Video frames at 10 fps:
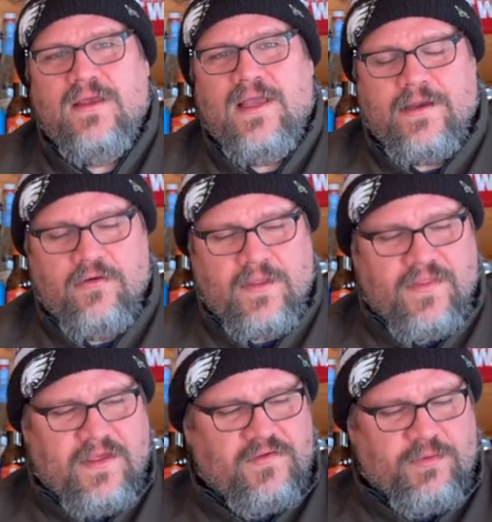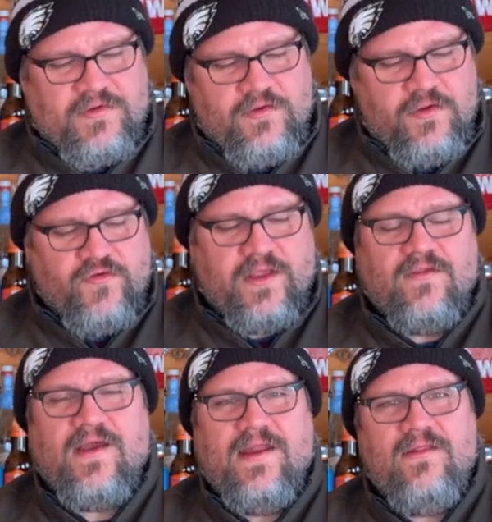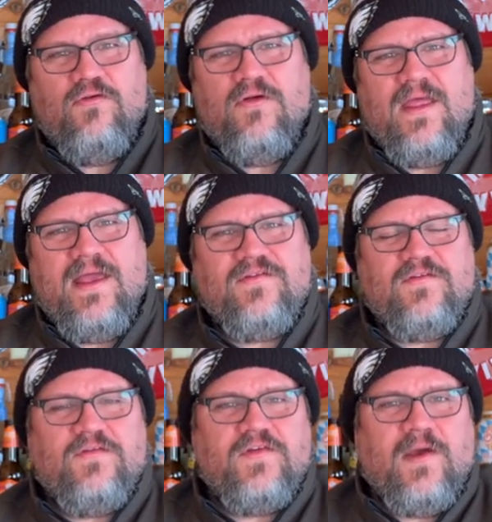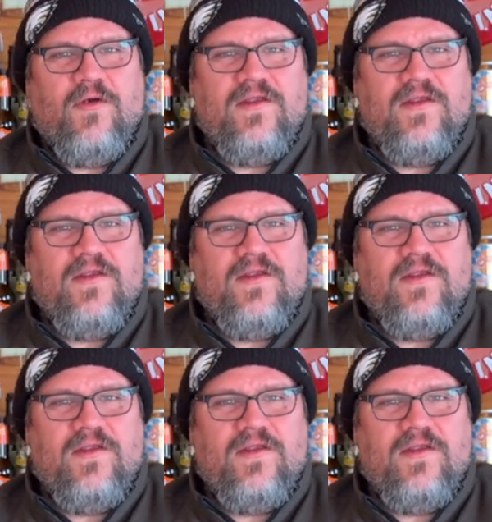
I know, I think espresso you drink in tiny little glasses or something, right?